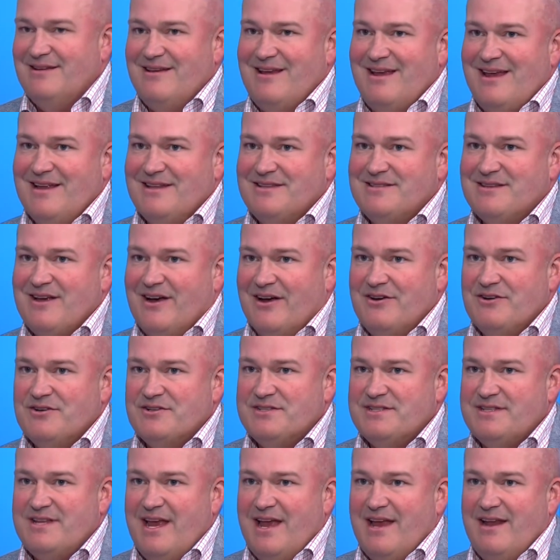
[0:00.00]
It's
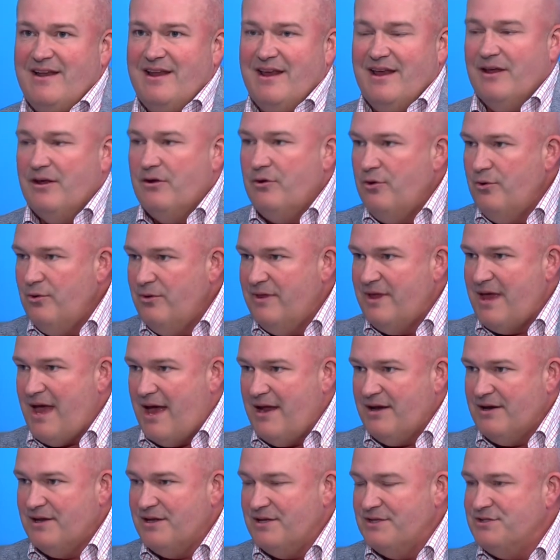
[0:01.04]
understanding who the
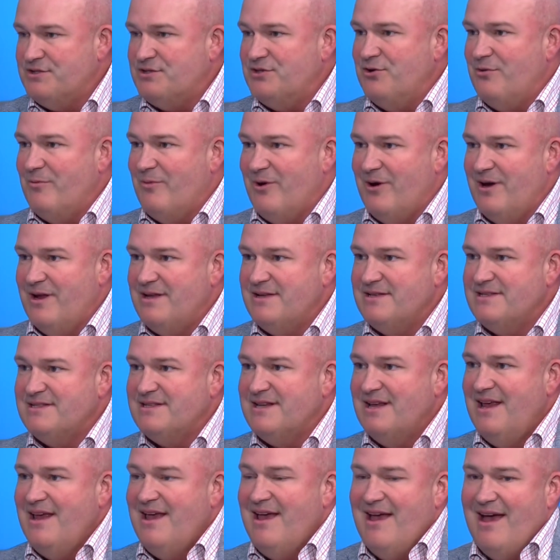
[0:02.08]
end consumer is.
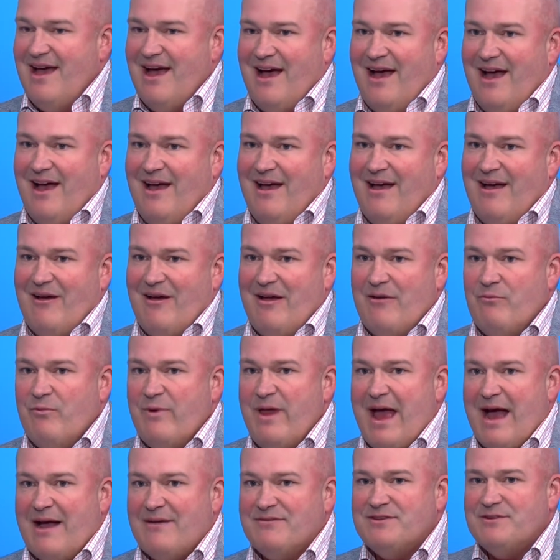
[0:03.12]
We
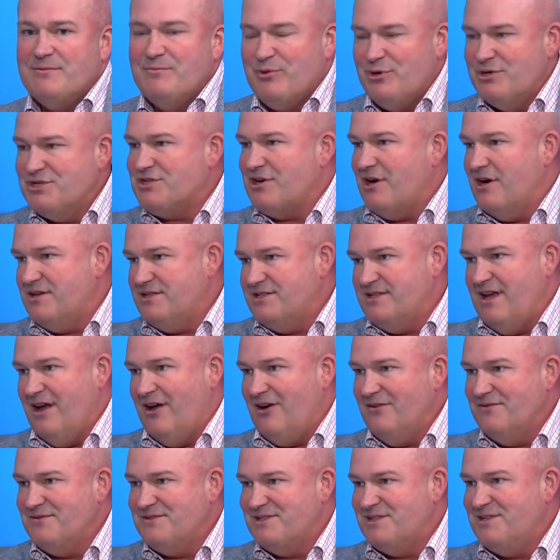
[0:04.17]
have to push
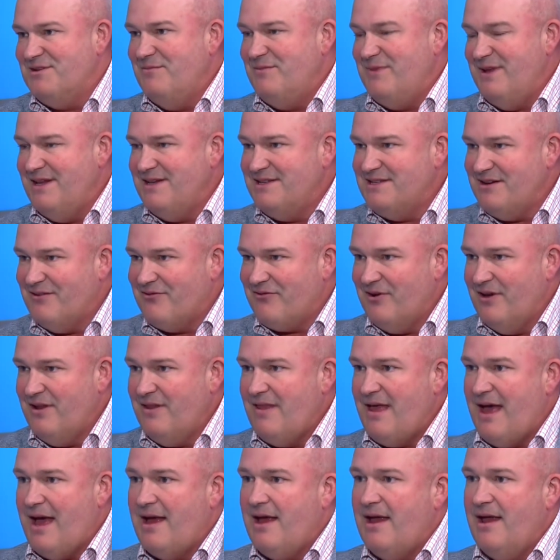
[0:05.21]
ourselves to be different in
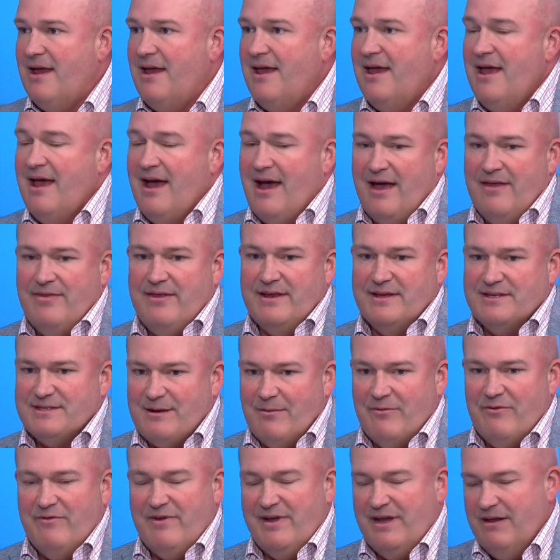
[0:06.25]
that. I think
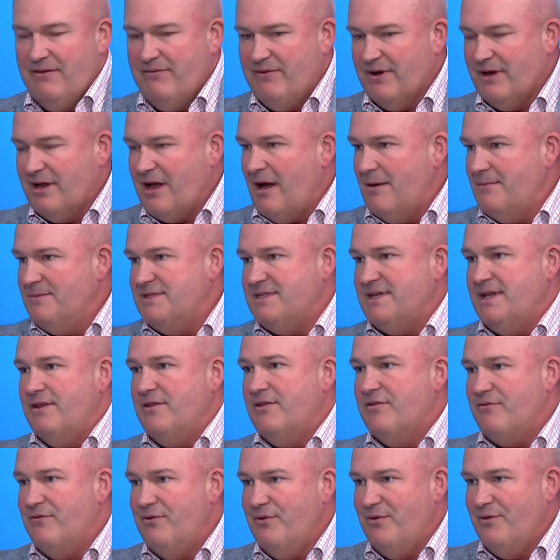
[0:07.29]
some of it even comes in
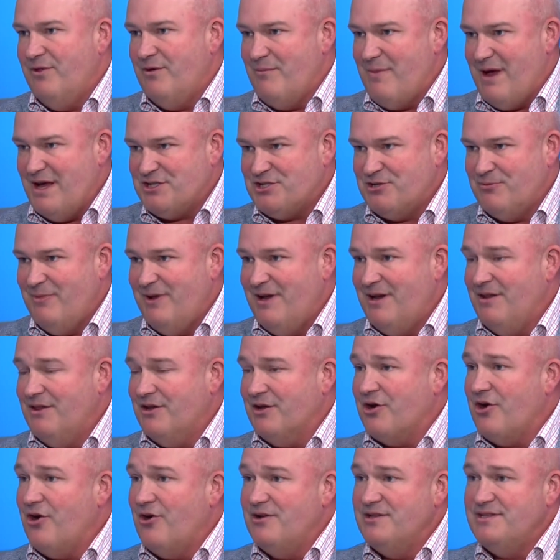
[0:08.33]
through the measurement and the
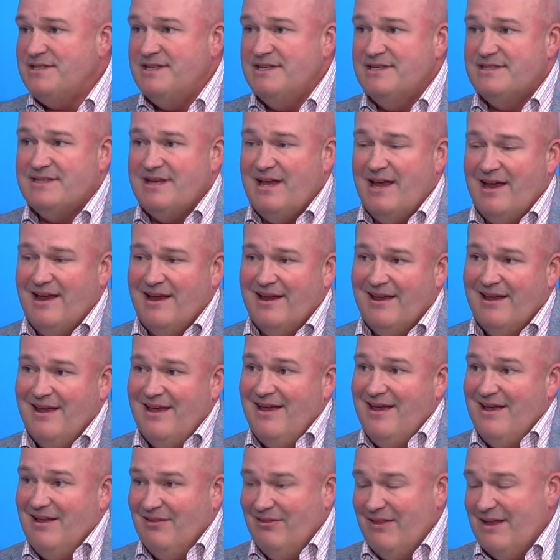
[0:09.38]
currency saying,
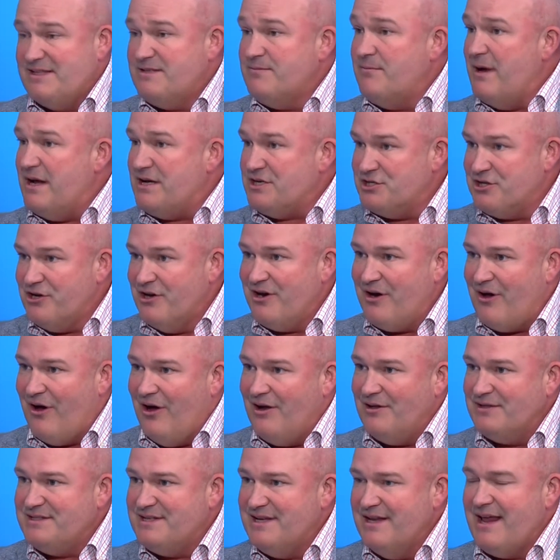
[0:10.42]
let's measure it
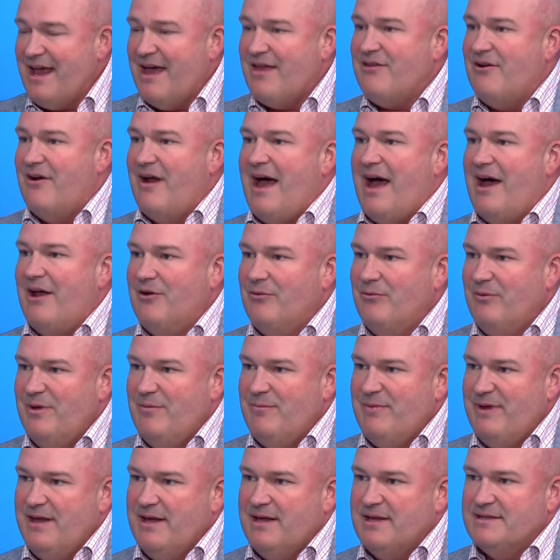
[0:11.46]
all together. How do we
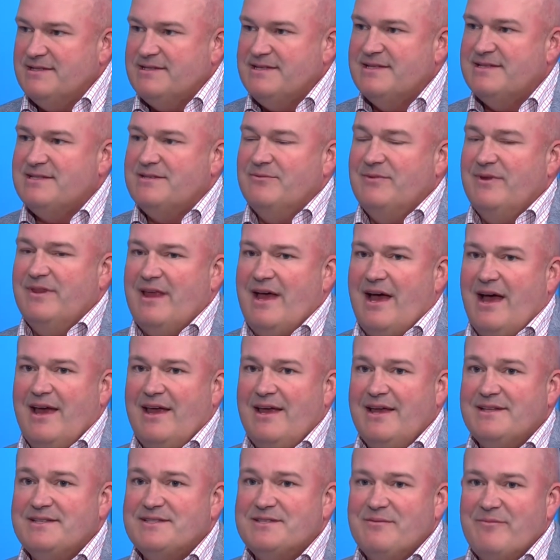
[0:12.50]
be consistent with that?
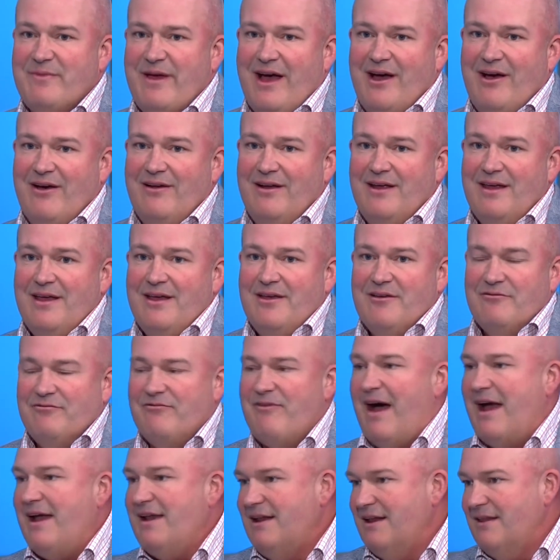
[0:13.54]
It's about
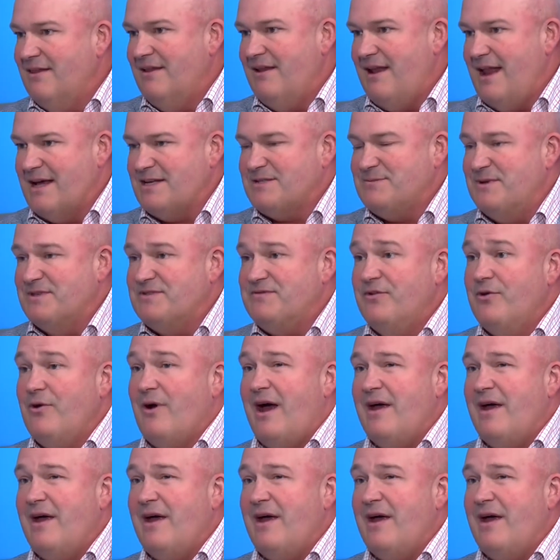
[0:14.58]
finding the next best viewer.